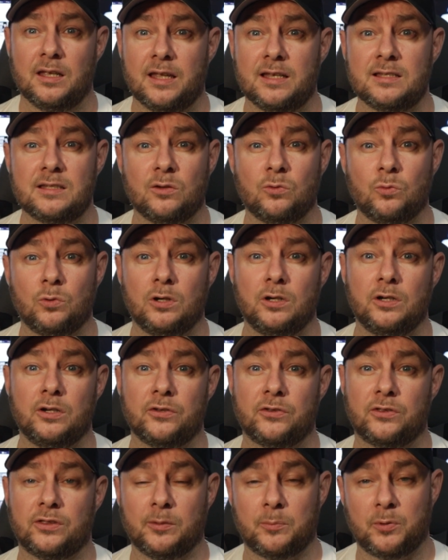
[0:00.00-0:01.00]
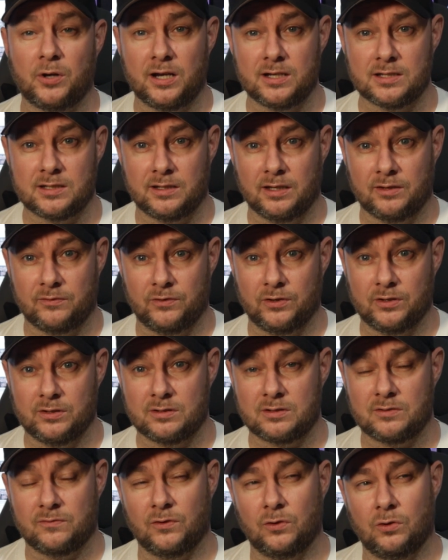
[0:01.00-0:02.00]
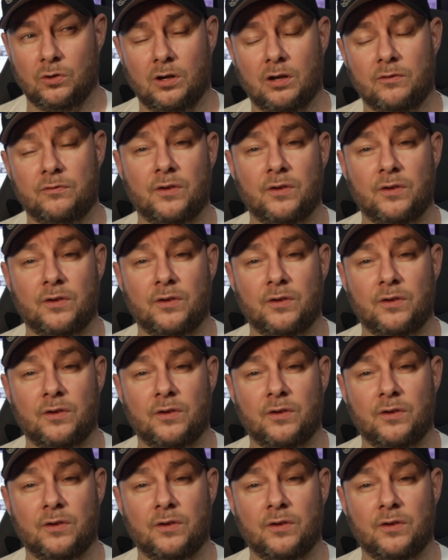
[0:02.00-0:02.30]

Is it worth the price difference for